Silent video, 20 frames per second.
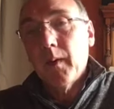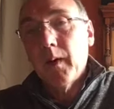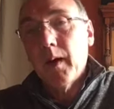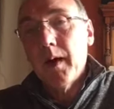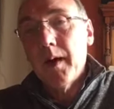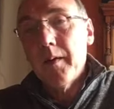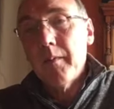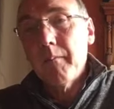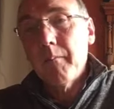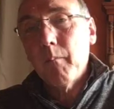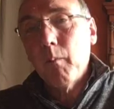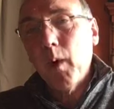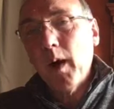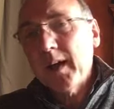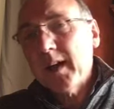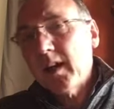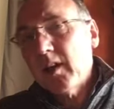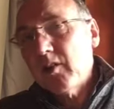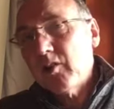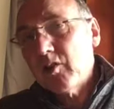Uh, why,
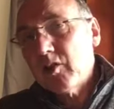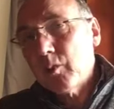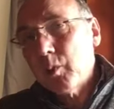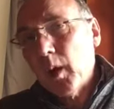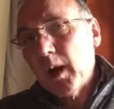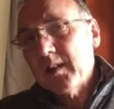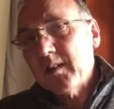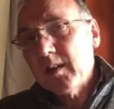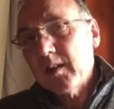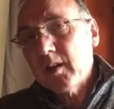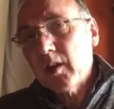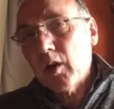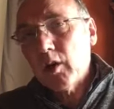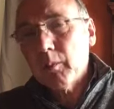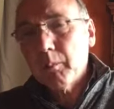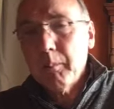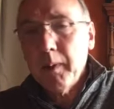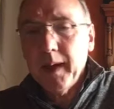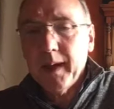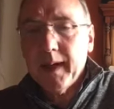did, why did
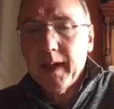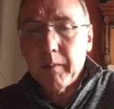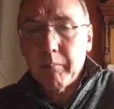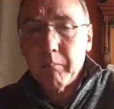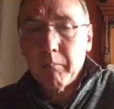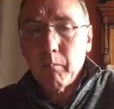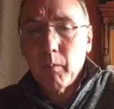God pick him?